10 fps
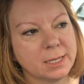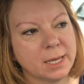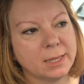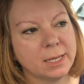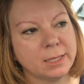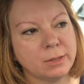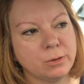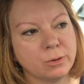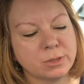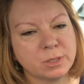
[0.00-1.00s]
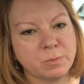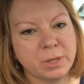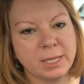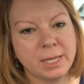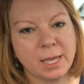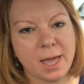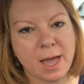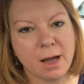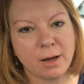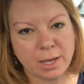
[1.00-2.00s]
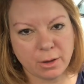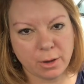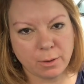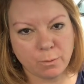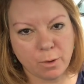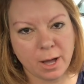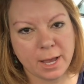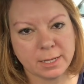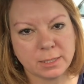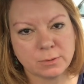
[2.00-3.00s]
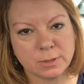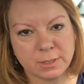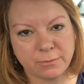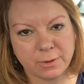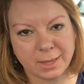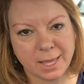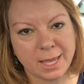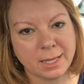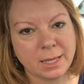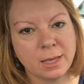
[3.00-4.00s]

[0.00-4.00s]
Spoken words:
and then you're splitting out and going wide into a different lane.